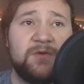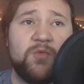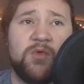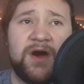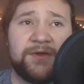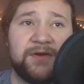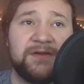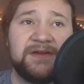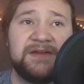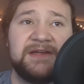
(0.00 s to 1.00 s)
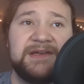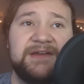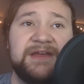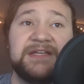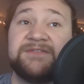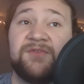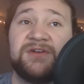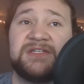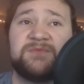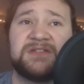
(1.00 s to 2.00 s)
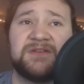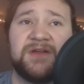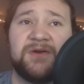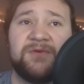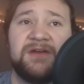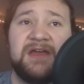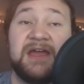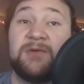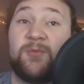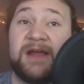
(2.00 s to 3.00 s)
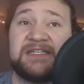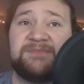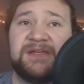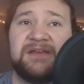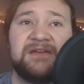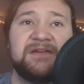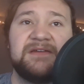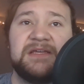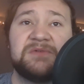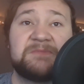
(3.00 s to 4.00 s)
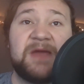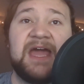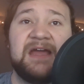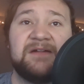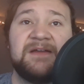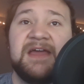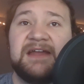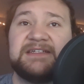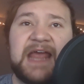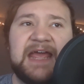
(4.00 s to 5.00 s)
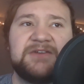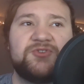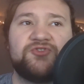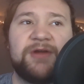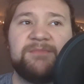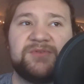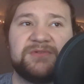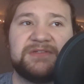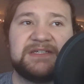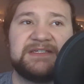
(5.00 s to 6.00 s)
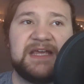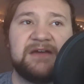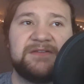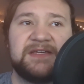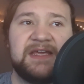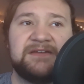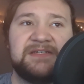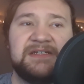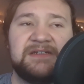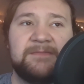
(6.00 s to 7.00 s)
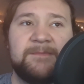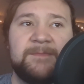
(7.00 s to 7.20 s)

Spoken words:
Water. His voice was low and raspy. He was pale, and his hand trembled as he held the canteen.